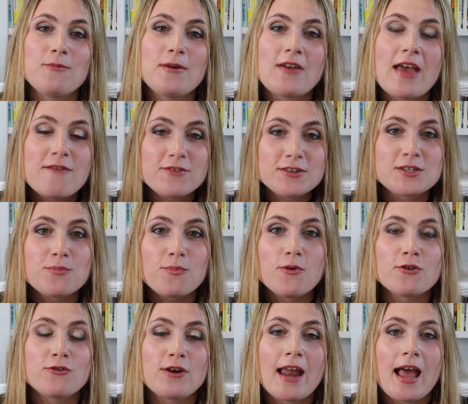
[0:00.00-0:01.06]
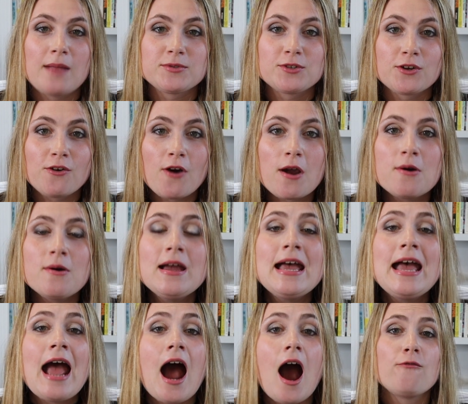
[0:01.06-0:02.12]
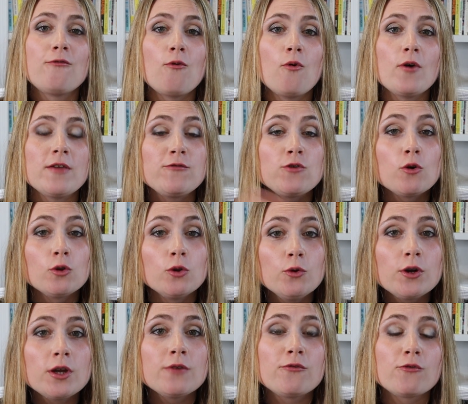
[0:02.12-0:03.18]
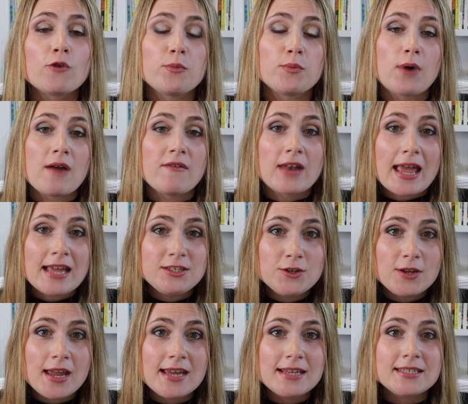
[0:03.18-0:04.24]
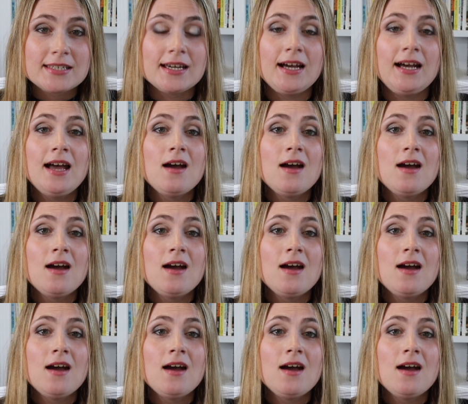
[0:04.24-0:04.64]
Every support really helps to grow. If you're looking for a private educator,